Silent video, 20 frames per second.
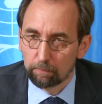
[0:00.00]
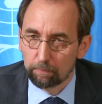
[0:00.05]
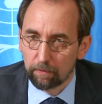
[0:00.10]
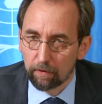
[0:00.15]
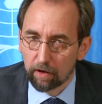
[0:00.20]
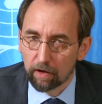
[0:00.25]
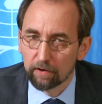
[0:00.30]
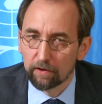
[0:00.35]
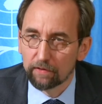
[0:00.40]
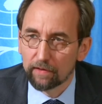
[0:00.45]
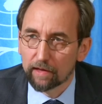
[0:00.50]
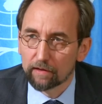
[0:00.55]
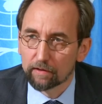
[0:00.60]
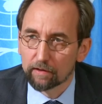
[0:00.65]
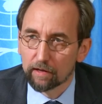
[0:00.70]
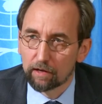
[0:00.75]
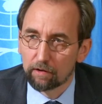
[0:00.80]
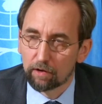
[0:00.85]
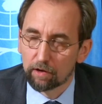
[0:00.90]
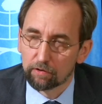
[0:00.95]
are in
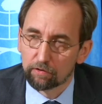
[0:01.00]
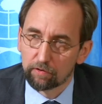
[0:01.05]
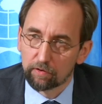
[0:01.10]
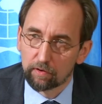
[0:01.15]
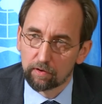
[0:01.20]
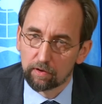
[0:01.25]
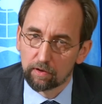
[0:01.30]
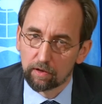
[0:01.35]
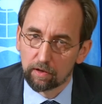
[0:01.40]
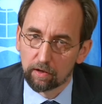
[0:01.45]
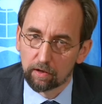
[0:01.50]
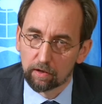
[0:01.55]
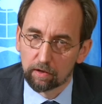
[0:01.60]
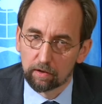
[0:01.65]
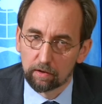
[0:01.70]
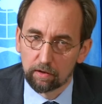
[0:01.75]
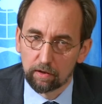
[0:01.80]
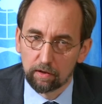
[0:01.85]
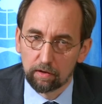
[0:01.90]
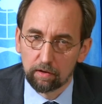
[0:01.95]
that direction,
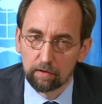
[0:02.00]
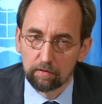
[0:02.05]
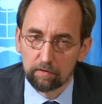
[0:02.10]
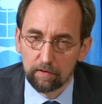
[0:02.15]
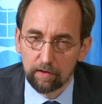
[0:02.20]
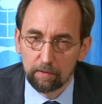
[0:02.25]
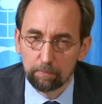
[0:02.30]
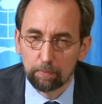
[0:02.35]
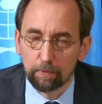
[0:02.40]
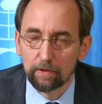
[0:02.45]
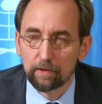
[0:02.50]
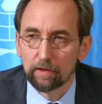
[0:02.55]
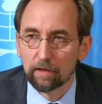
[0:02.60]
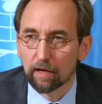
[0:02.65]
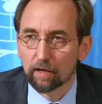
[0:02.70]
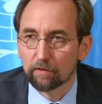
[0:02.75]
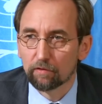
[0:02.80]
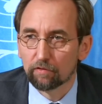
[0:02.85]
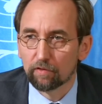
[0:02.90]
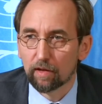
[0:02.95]
are deeply
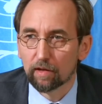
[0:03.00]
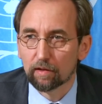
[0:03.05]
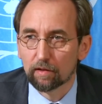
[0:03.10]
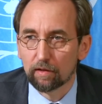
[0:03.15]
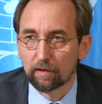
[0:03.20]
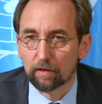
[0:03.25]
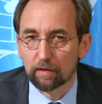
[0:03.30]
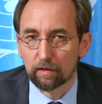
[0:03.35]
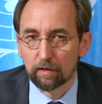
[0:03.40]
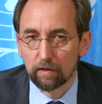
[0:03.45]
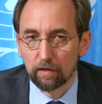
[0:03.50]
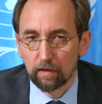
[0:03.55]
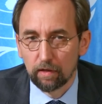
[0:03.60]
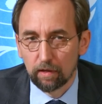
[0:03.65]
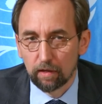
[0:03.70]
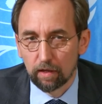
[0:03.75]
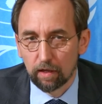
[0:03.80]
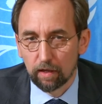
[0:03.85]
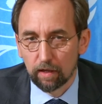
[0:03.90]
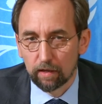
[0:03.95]
unsettling
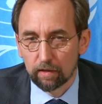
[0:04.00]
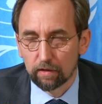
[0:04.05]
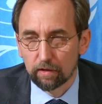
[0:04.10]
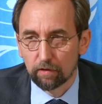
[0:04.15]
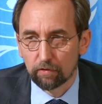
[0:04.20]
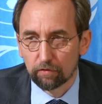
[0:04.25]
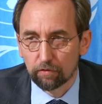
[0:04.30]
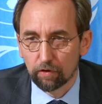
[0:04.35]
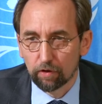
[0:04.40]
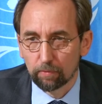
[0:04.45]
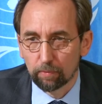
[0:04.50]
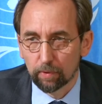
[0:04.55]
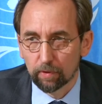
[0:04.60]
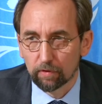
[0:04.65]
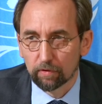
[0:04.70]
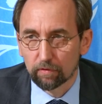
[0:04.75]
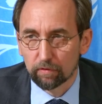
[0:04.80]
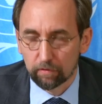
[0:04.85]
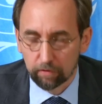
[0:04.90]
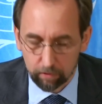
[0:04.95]
and
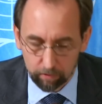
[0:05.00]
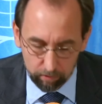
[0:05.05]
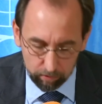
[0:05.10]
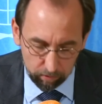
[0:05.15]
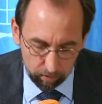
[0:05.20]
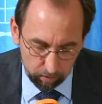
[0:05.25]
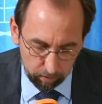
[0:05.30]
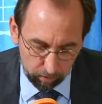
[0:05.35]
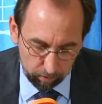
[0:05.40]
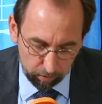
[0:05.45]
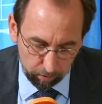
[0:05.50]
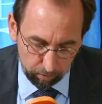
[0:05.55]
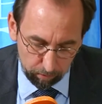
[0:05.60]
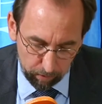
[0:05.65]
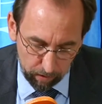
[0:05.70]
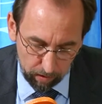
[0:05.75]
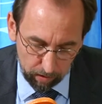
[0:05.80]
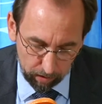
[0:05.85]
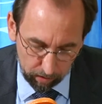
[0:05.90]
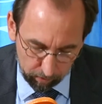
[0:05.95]
disturbing to
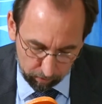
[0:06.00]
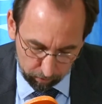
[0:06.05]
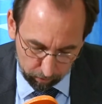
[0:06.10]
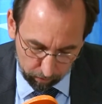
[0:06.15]
me and